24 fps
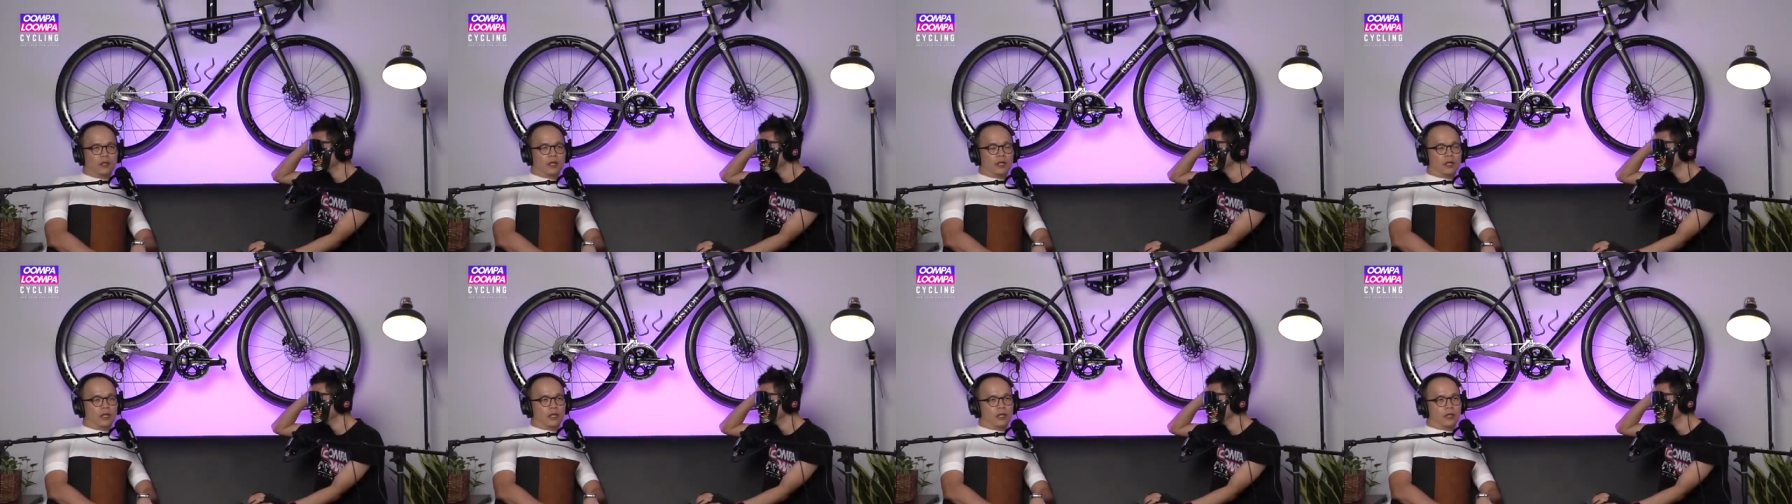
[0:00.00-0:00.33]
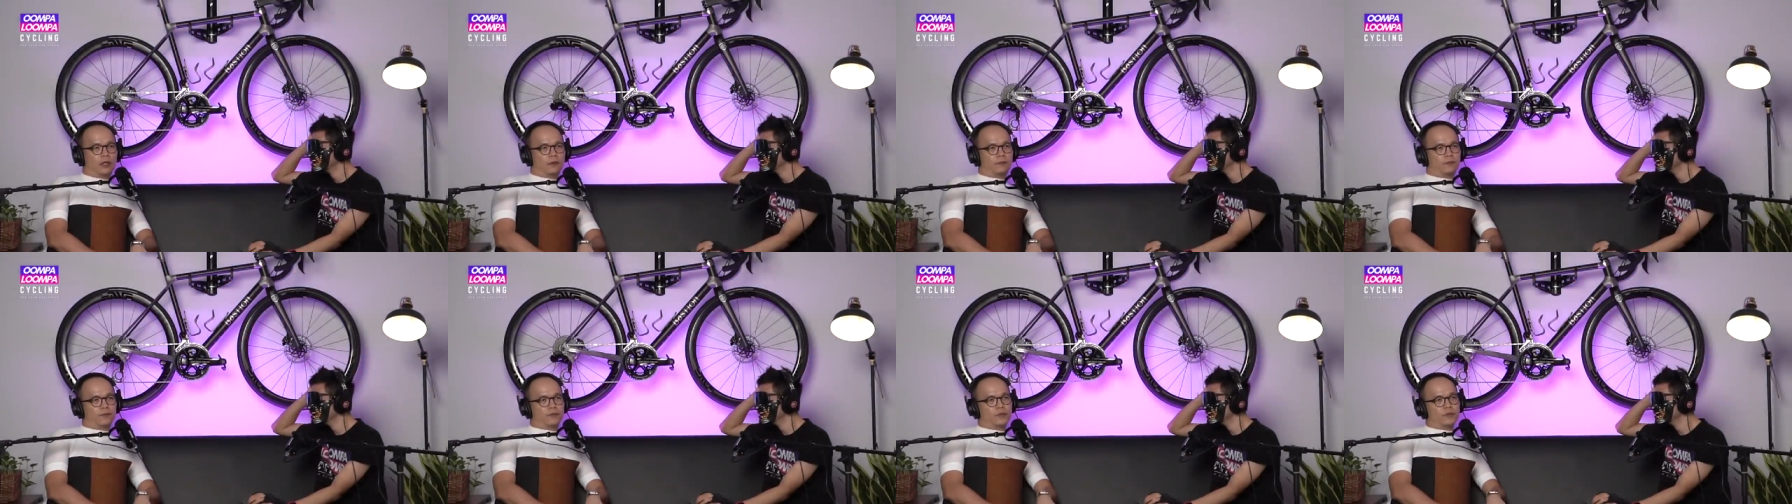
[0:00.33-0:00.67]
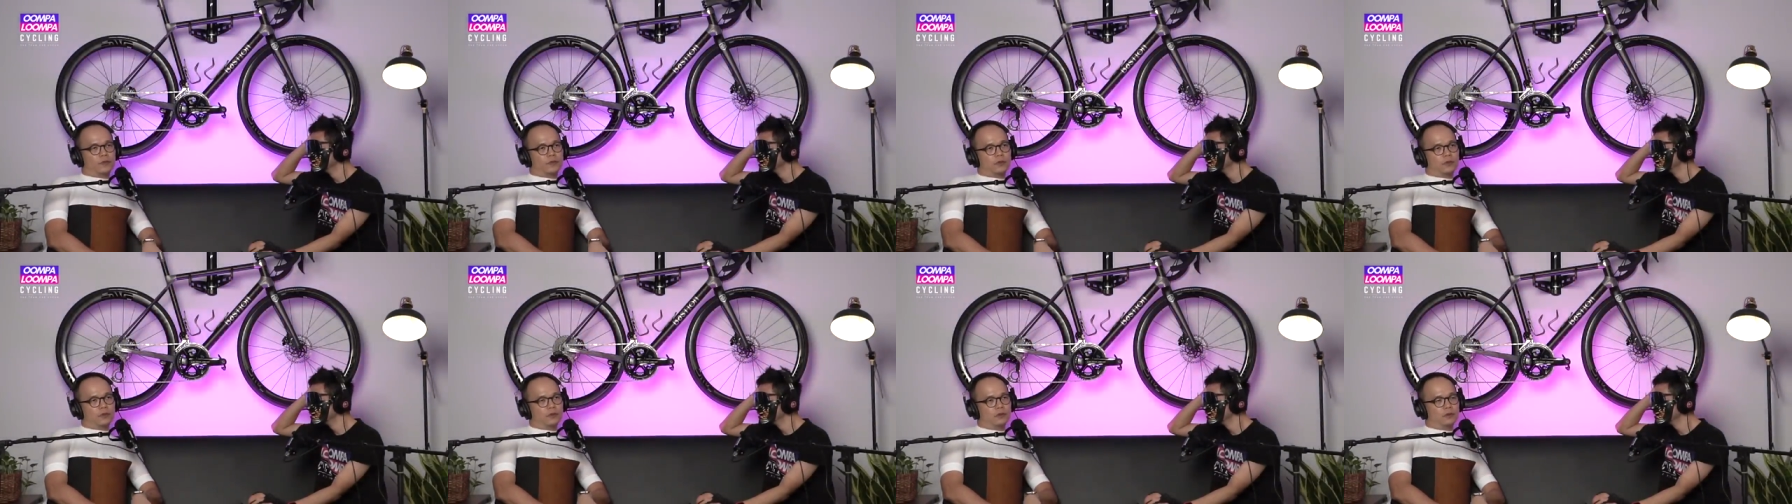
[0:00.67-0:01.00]
Um,
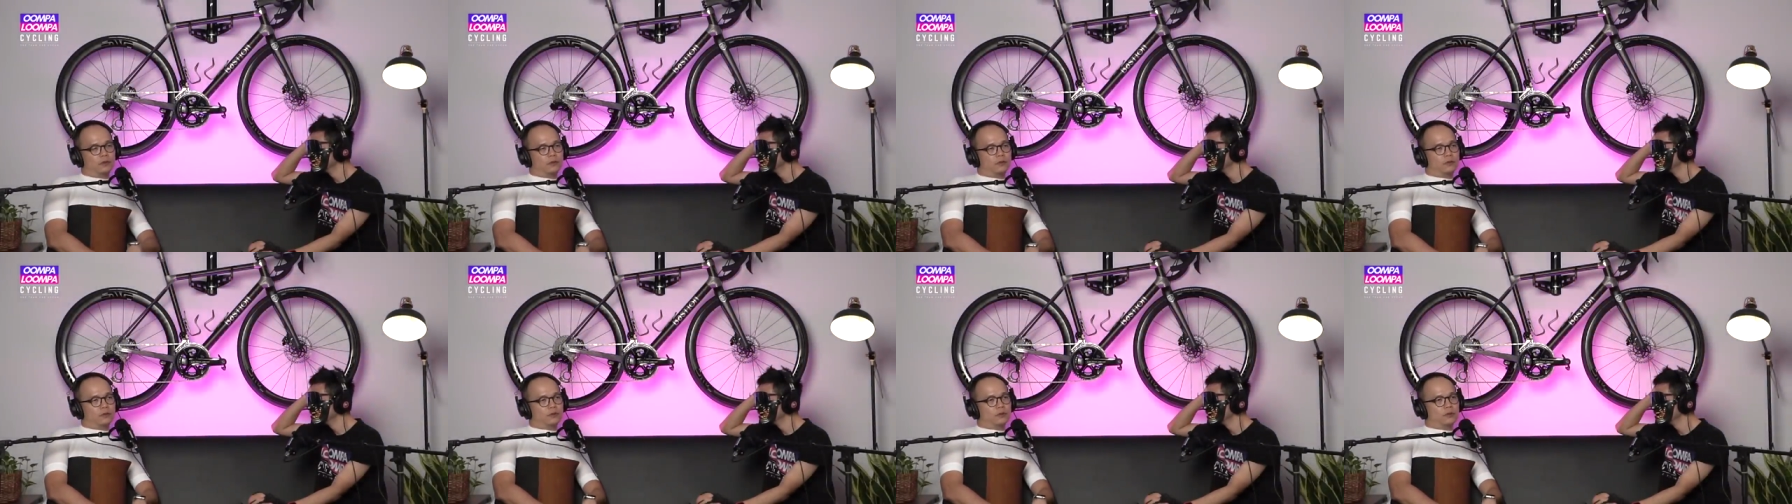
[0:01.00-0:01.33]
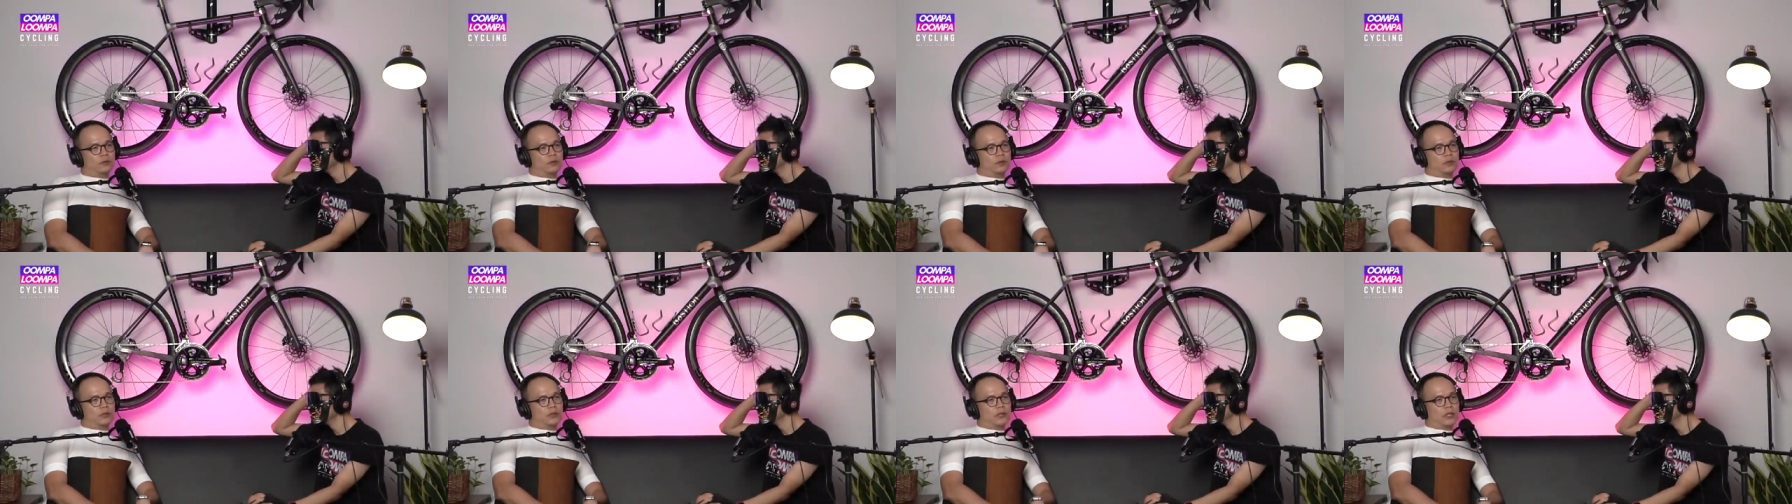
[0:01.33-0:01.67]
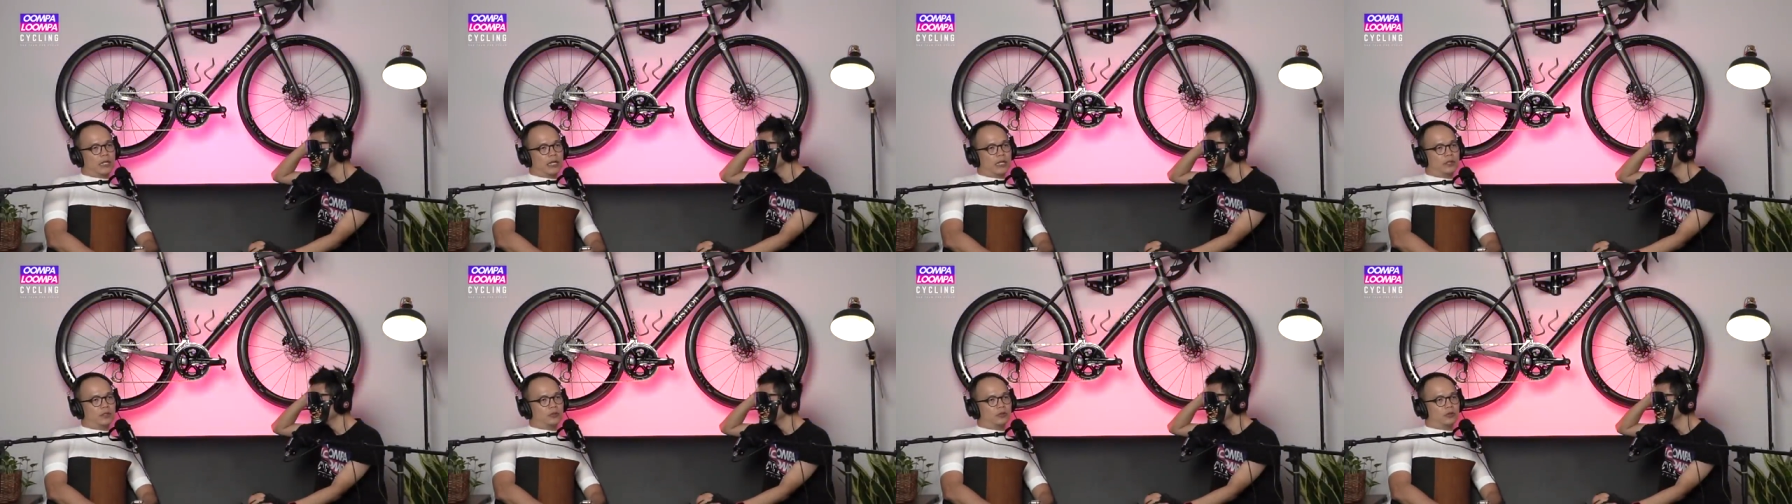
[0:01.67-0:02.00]
so so in the
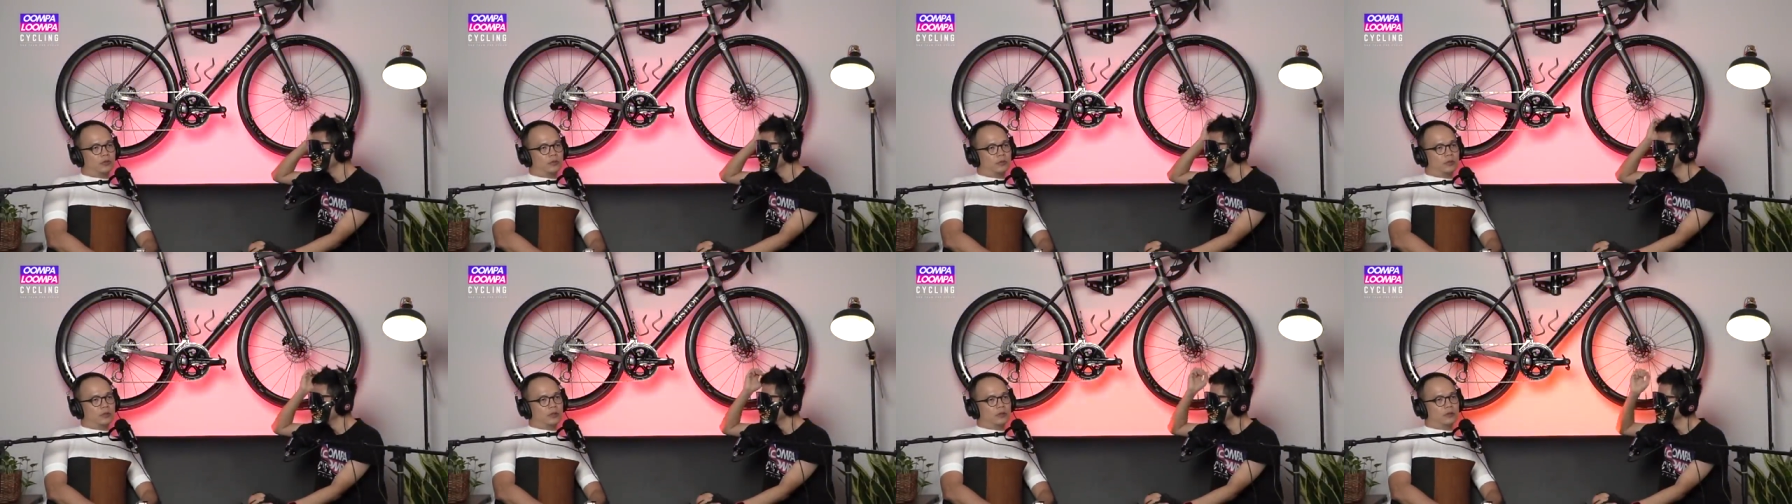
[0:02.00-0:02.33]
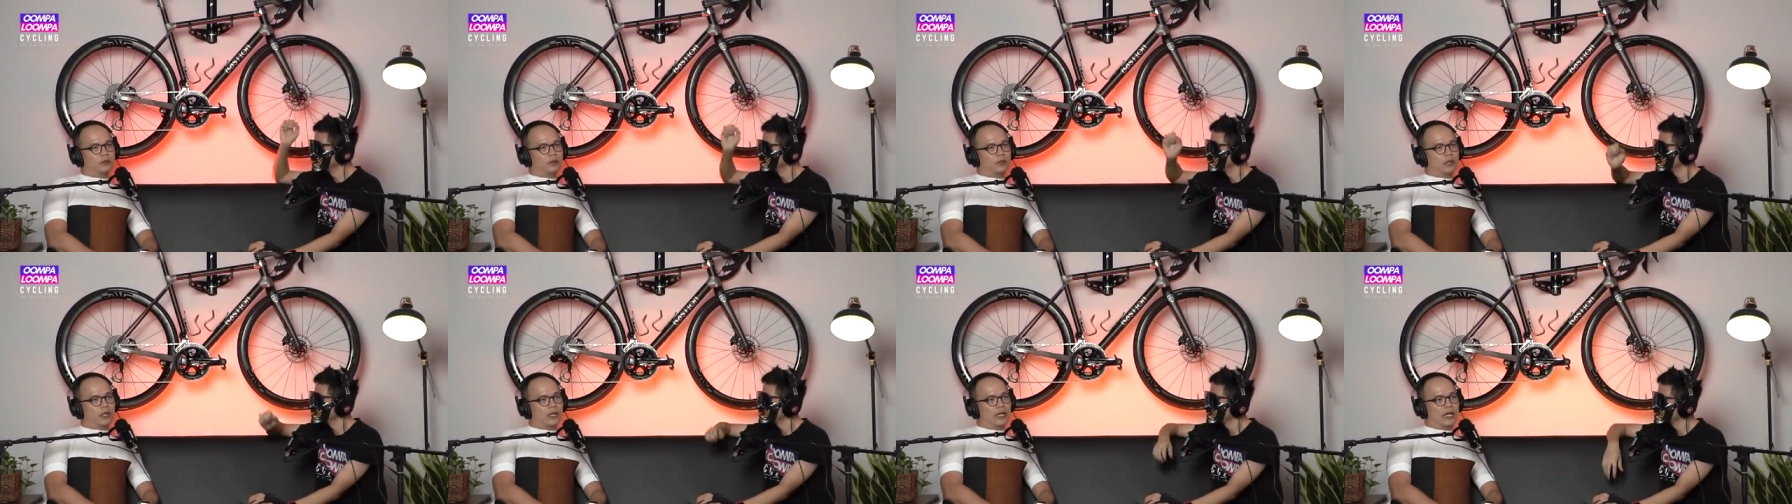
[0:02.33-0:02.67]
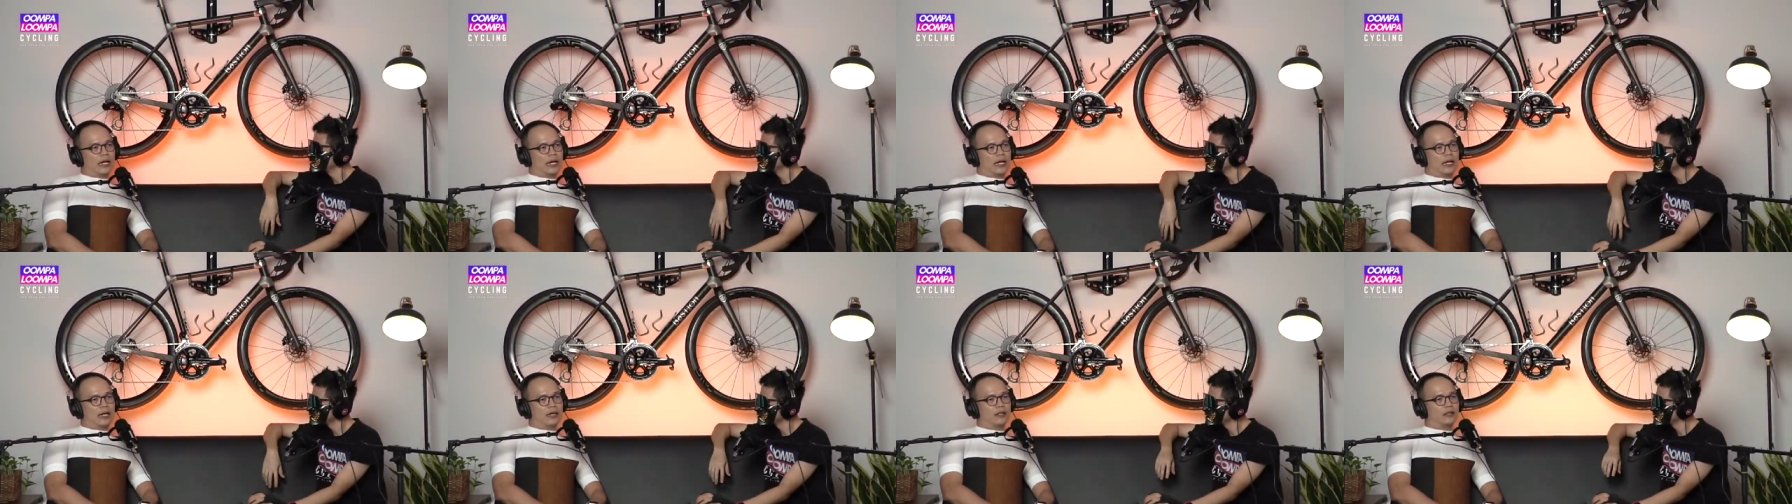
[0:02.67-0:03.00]
end, he told me,
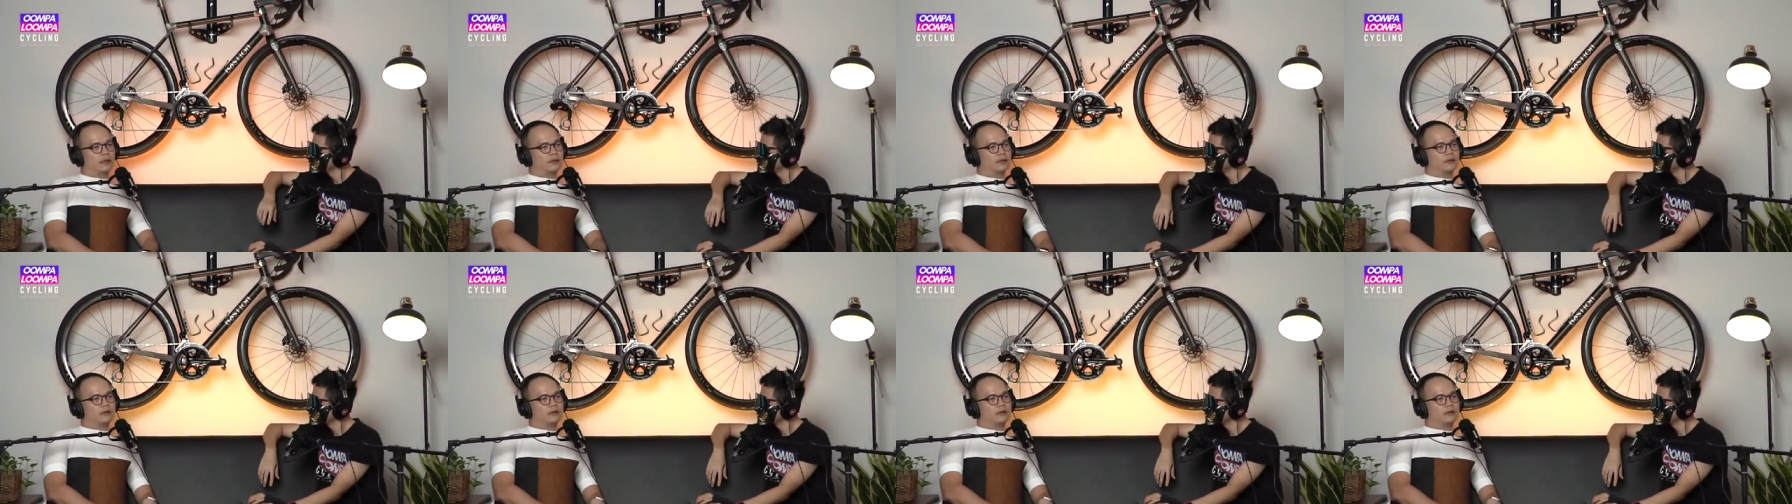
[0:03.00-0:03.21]
yeah,